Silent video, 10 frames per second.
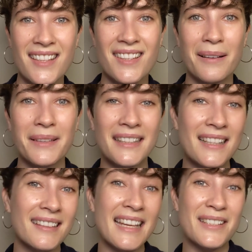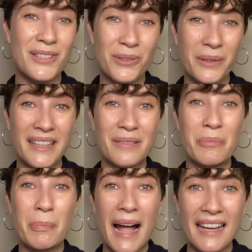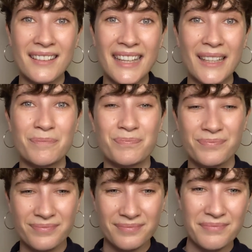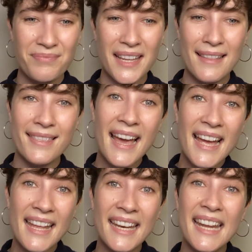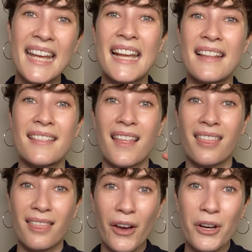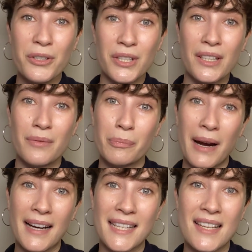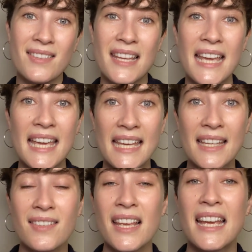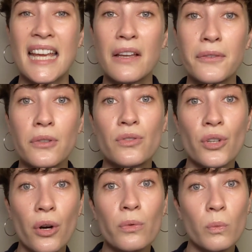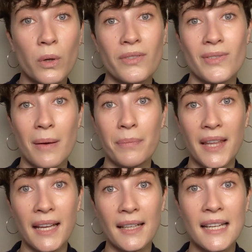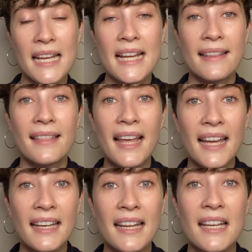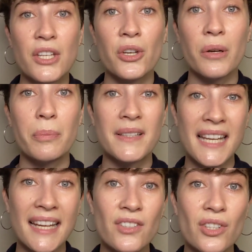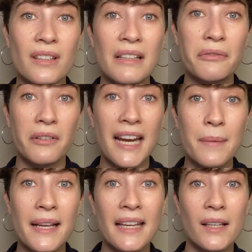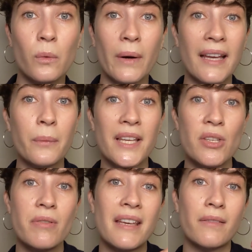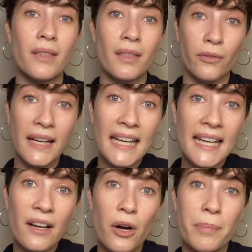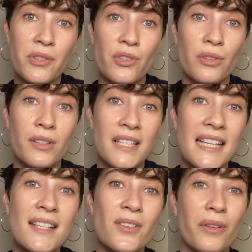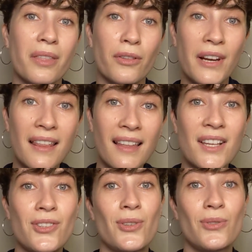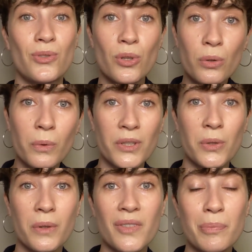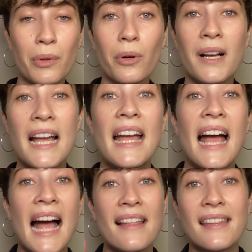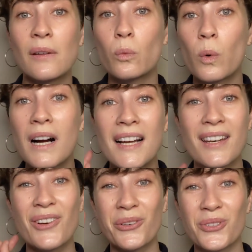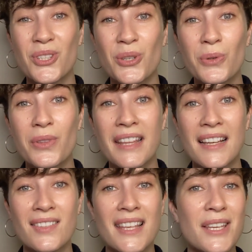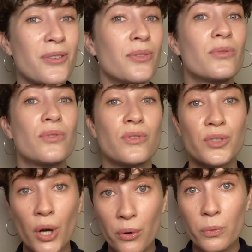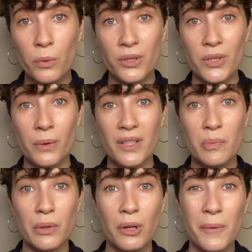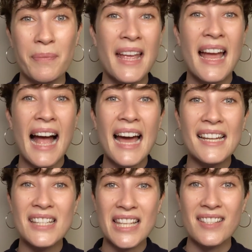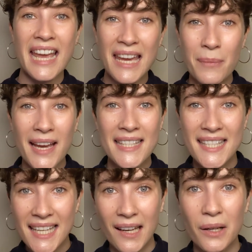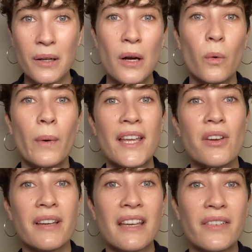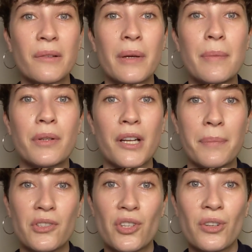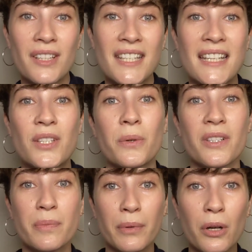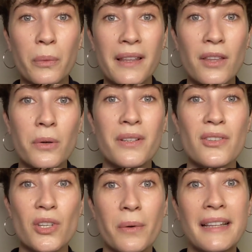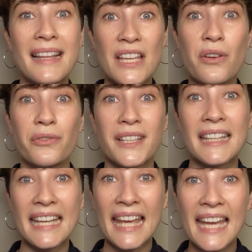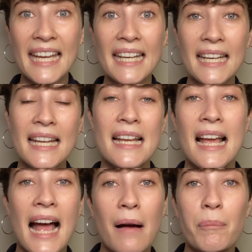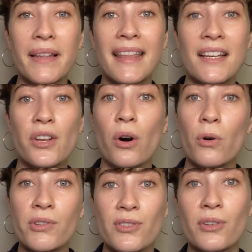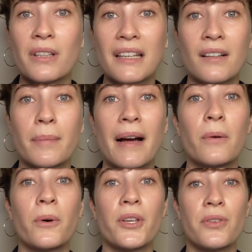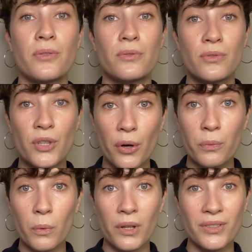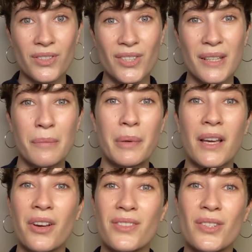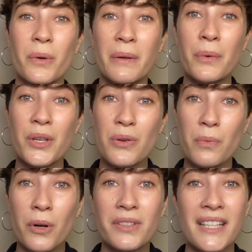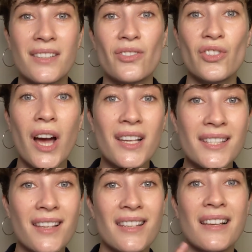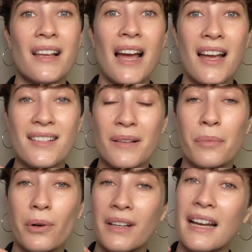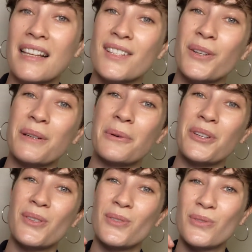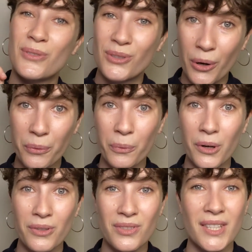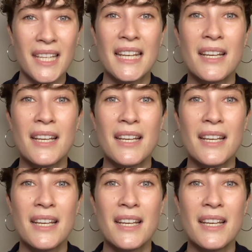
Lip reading: than something that they're doing badly. Then the third practice is, if you don't want something, then you can potentially frame it in a way where you give three opportunities or three things you do want to explore, and then one or two things that you don't want to explore. And it's the same idea where you're giving people an opportunity to explore with you and showing that you're really keen, but then you're also clear about what you don't want, because knowing what you want is just as important as knowing what you don't want.